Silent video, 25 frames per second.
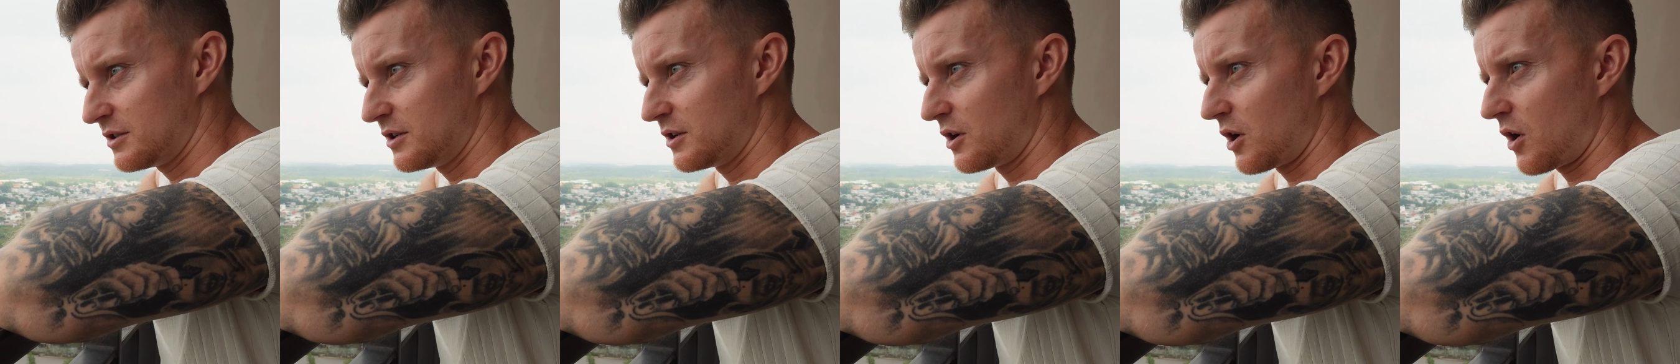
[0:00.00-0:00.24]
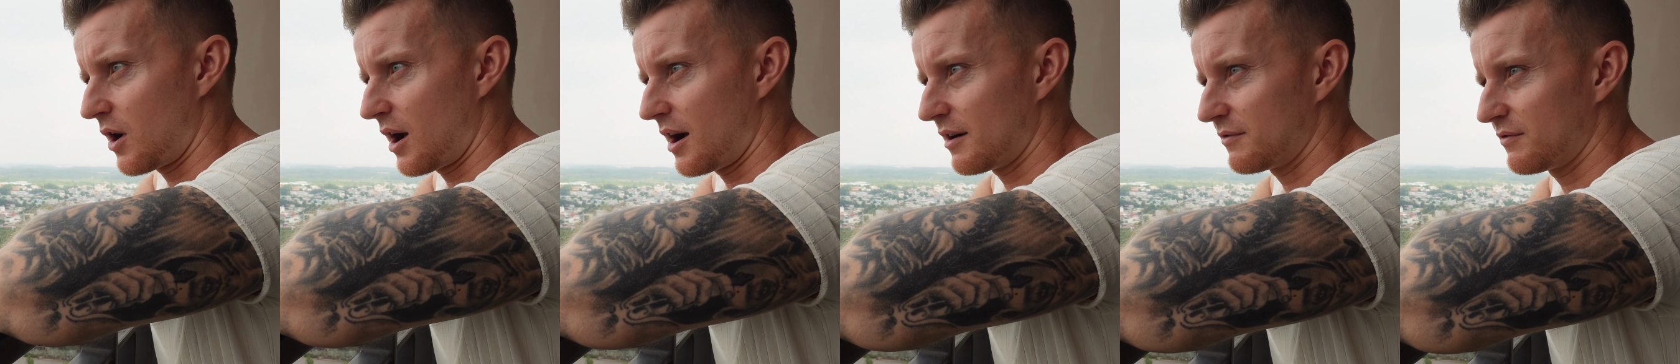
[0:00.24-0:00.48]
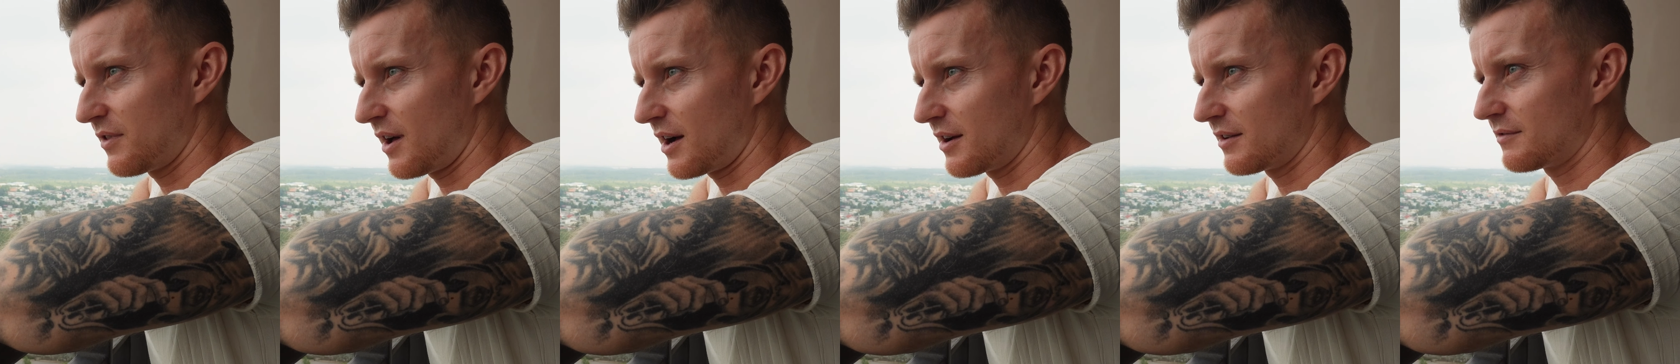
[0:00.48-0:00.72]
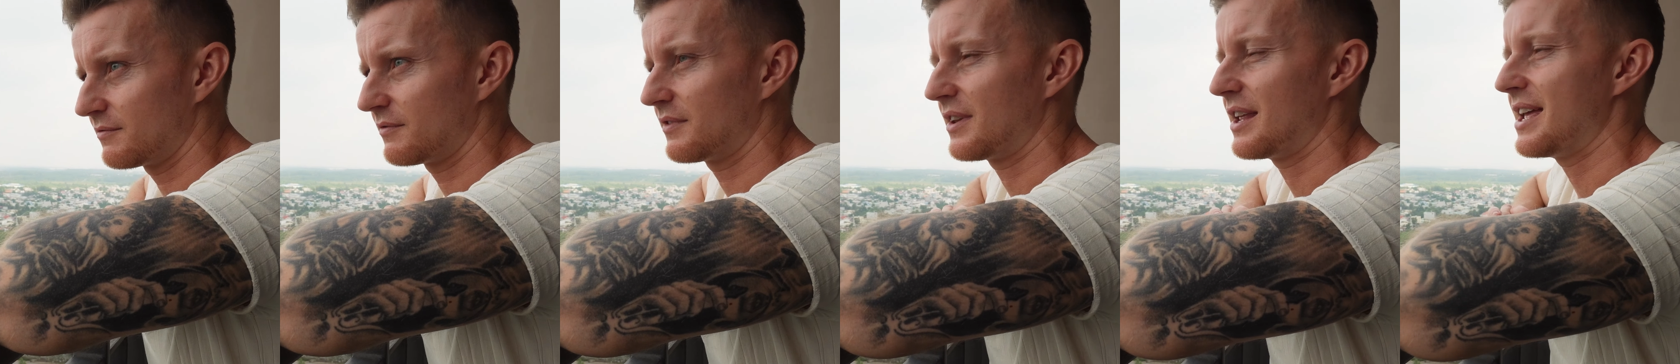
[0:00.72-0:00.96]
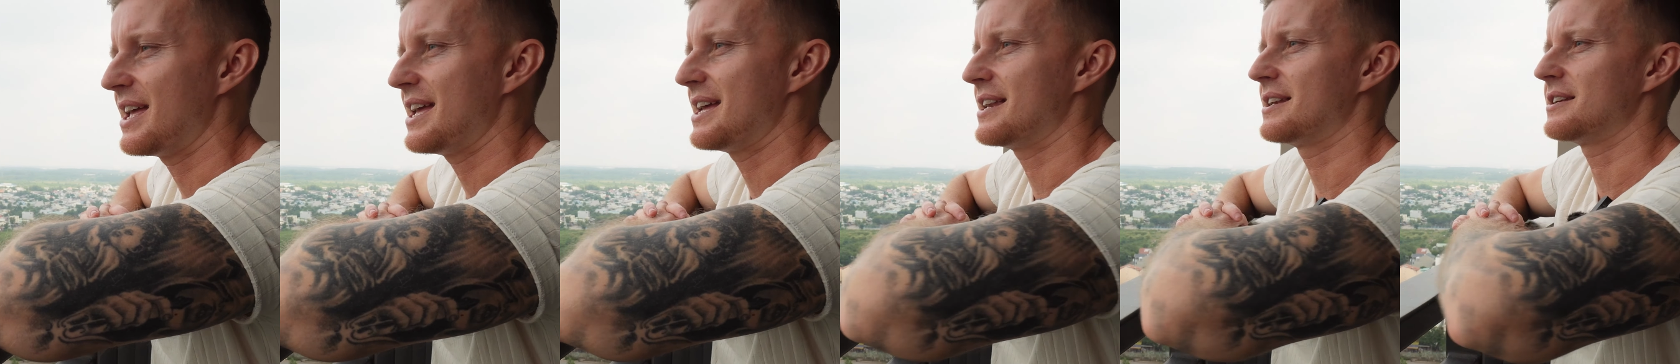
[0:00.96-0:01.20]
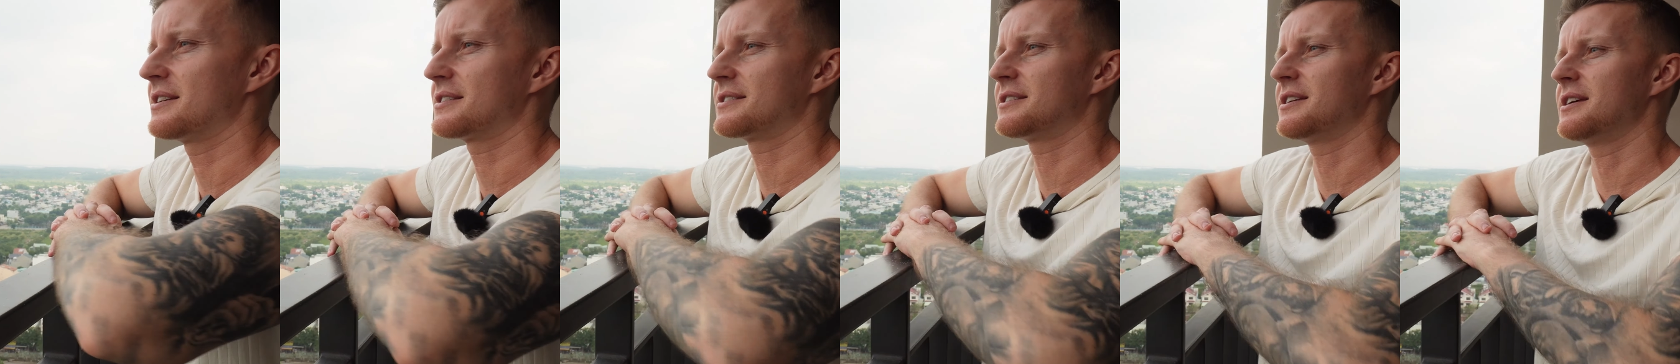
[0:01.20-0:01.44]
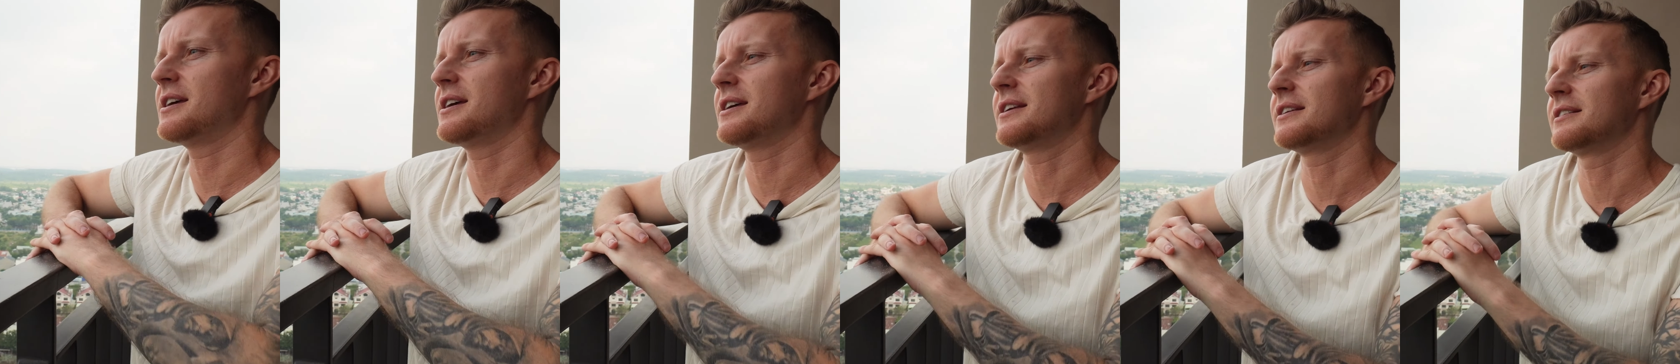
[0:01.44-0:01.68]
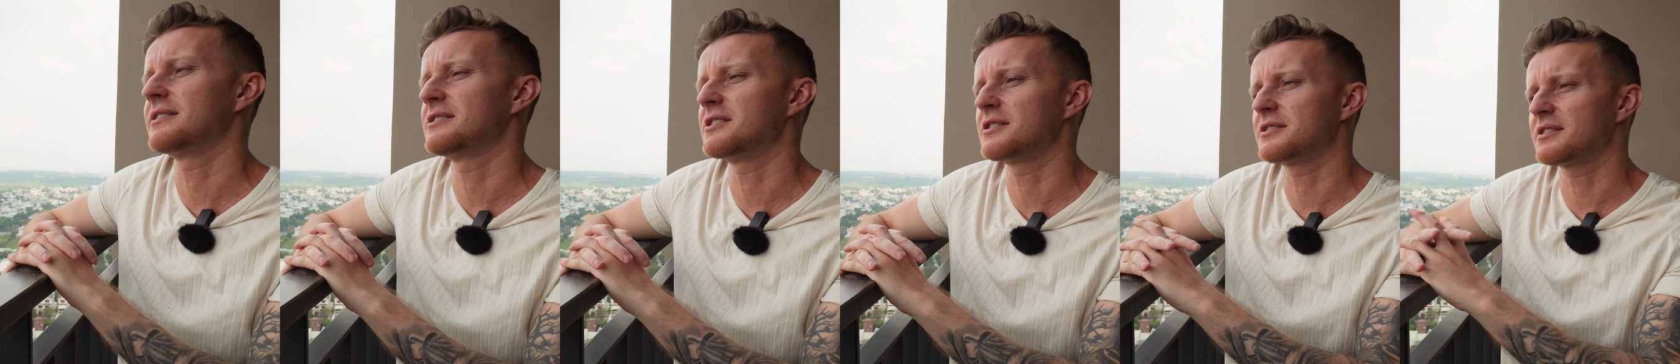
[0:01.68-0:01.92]
You don't have that inner
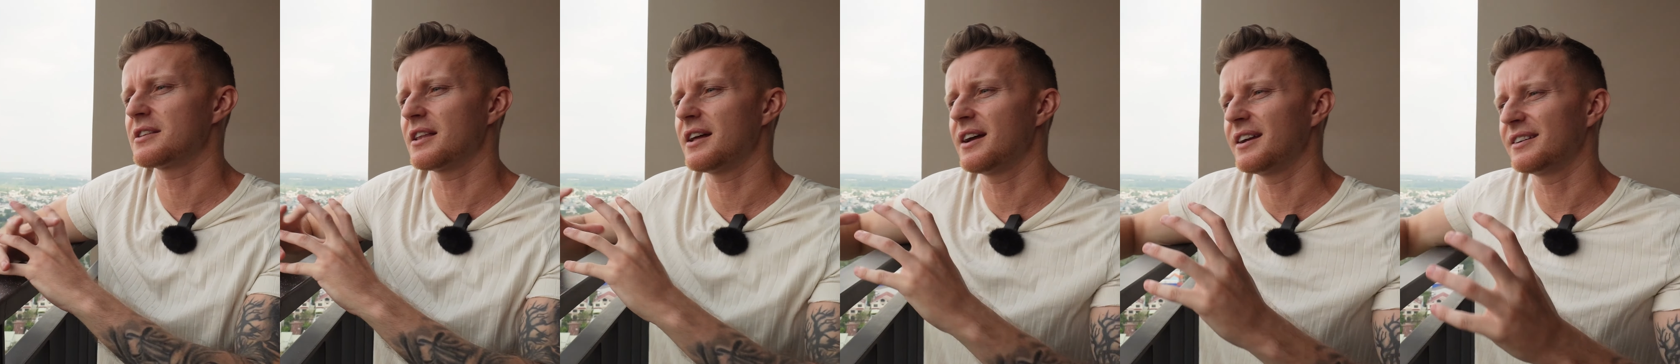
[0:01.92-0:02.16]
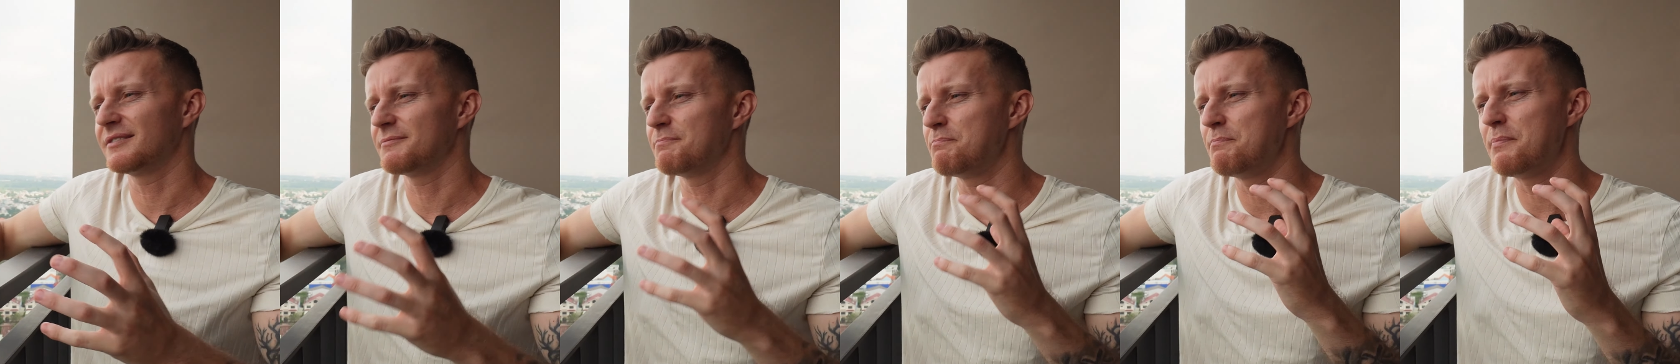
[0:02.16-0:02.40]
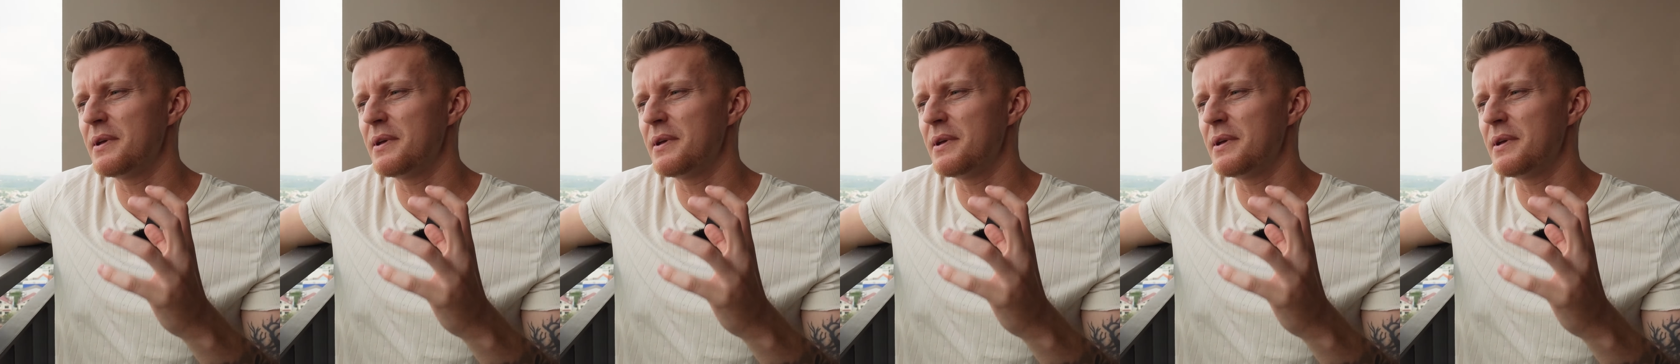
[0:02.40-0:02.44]
city just like